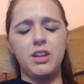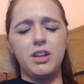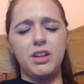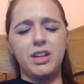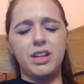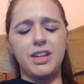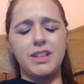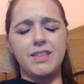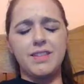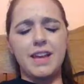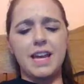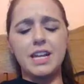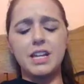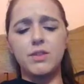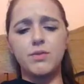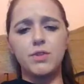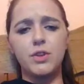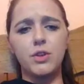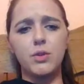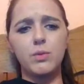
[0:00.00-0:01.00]

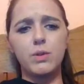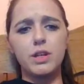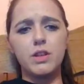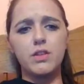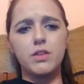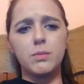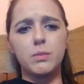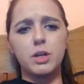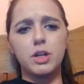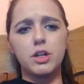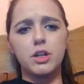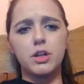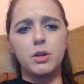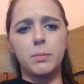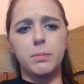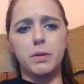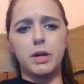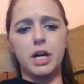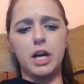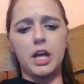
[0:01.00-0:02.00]
contending for the win tomorrow,
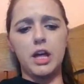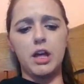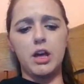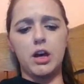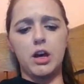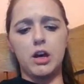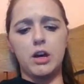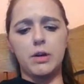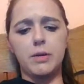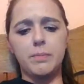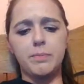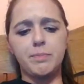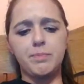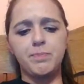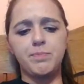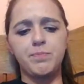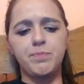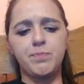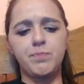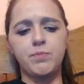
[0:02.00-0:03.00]
but
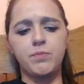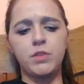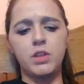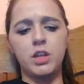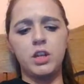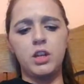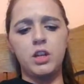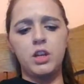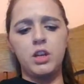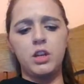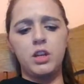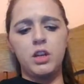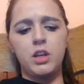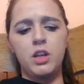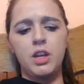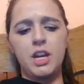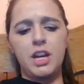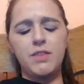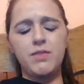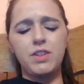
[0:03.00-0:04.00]

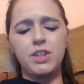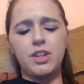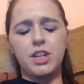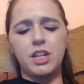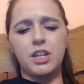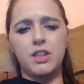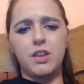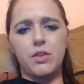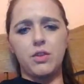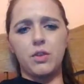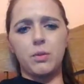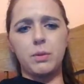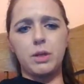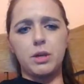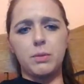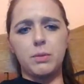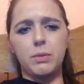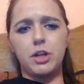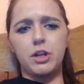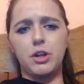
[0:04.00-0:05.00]
I feel like this will be
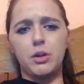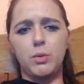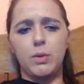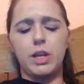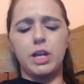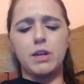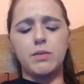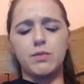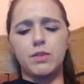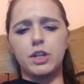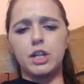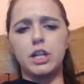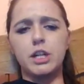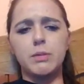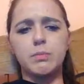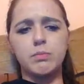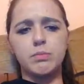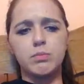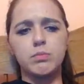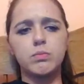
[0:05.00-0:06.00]
a pretty good weekend for
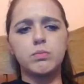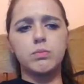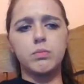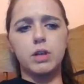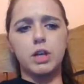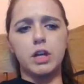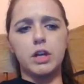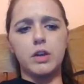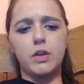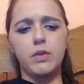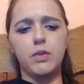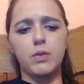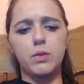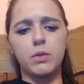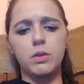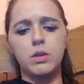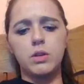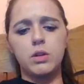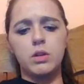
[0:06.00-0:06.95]
him because,